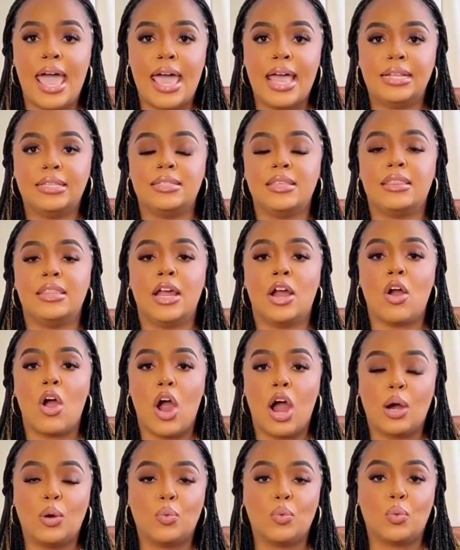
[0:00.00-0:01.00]
But in
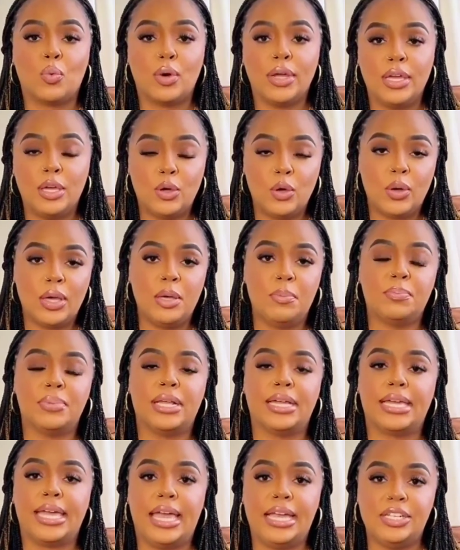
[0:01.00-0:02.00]
private,
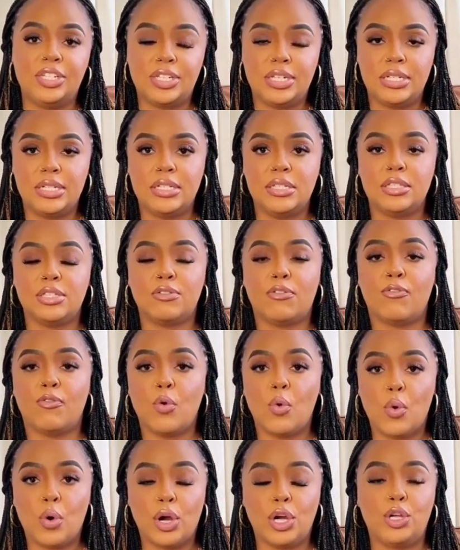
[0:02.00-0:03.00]
Ngonga was known for
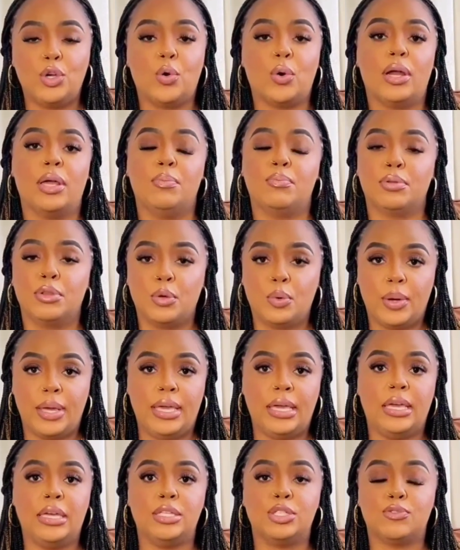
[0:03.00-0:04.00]
something far more
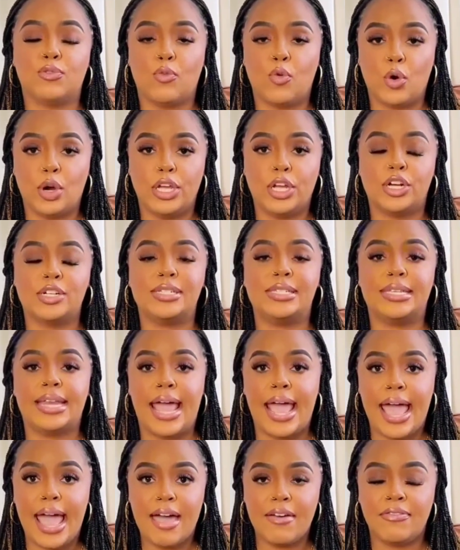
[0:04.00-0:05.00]
sordid: his pursuit of
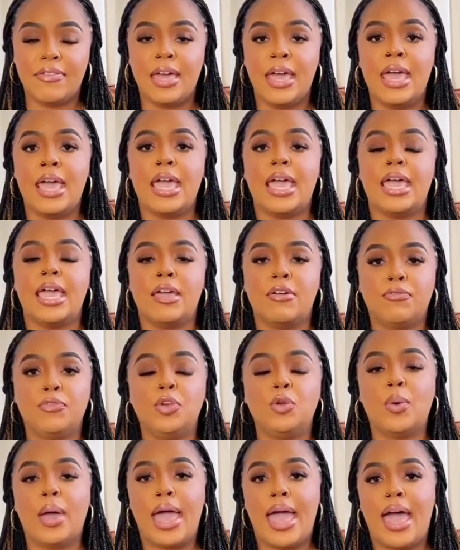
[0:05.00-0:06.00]
women.
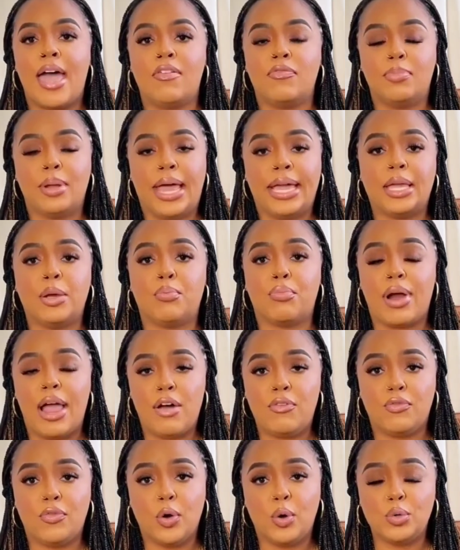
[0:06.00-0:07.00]
Sources
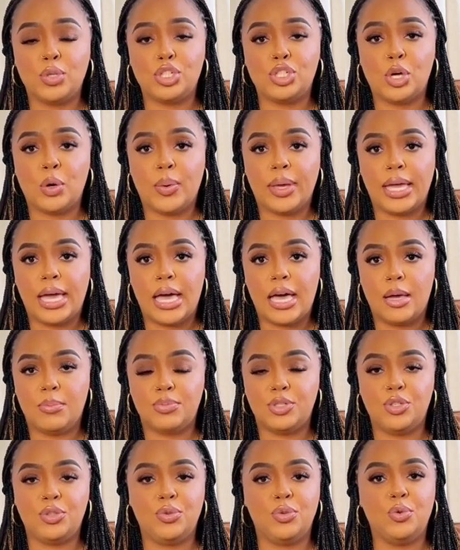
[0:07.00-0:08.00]
within the government
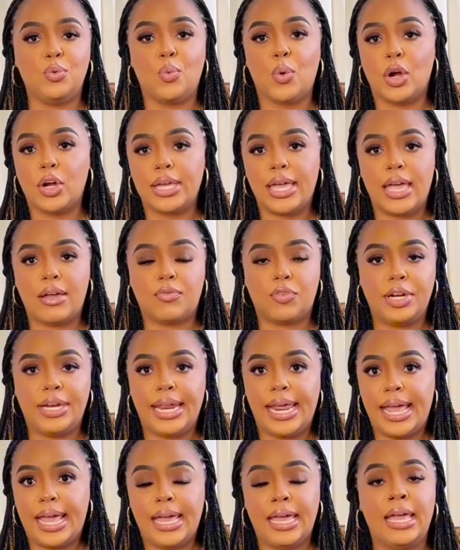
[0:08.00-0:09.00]
now confirm what
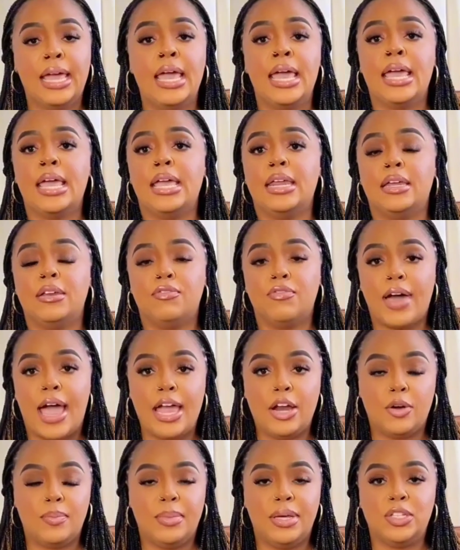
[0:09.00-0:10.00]
many had long
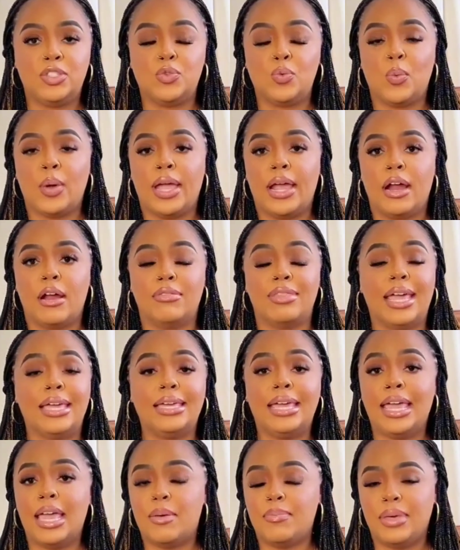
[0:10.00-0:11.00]
whispered, that Ngonga
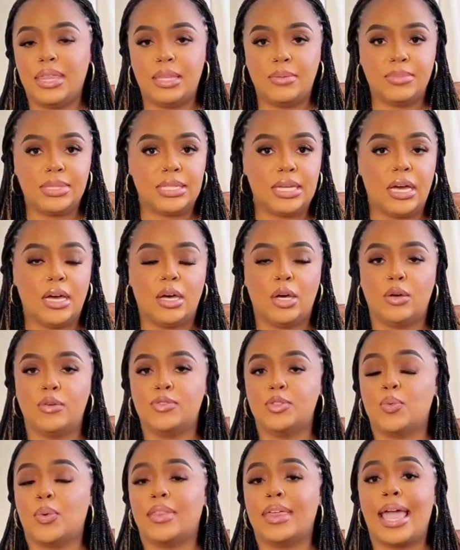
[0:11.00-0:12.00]
maintained a secret
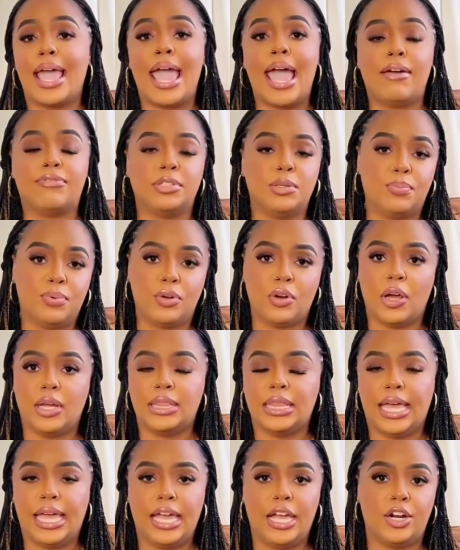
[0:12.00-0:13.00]
dossier of his
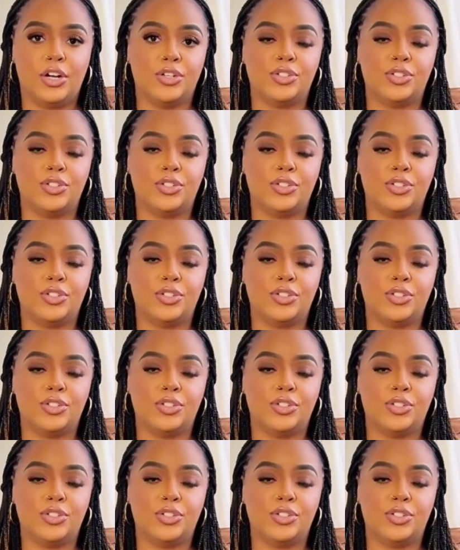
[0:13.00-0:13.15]
conquests,